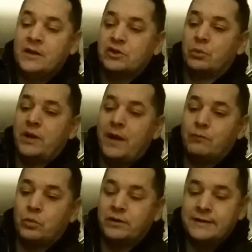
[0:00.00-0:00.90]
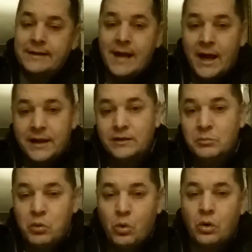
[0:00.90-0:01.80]
So whenever we're denying the
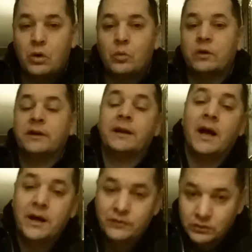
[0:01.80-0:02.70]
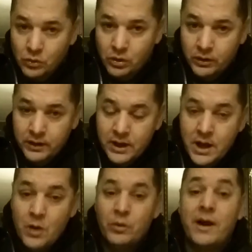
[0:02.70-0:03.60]
poor, we're denying the Lord.
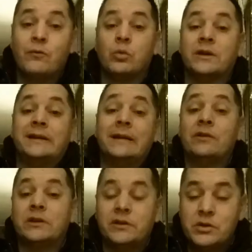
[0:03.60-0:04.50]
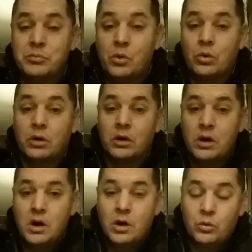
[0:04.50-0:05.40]
Whenever we're giving to the poor,
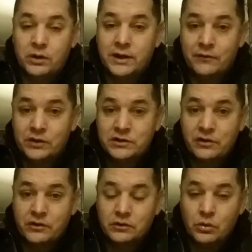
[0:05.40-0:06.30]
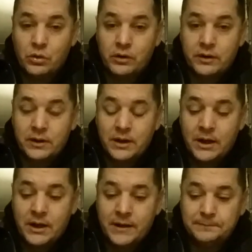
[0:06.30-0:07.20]
we're giving to the Lord.
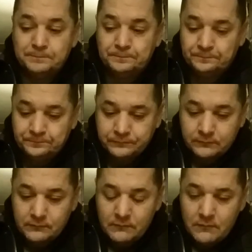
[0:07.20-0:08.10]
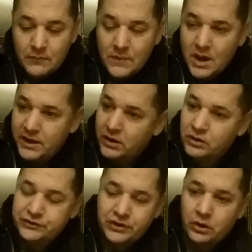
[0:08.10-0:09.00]
And
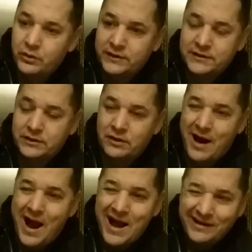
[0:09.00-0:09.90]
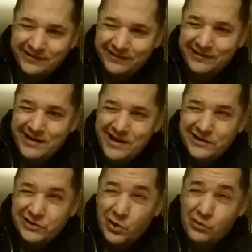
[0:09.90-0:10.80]
also, it's your honor
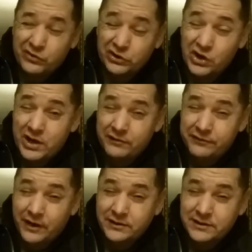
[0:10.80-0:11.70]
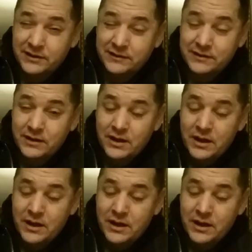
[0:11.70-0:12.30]
to overlook offenses.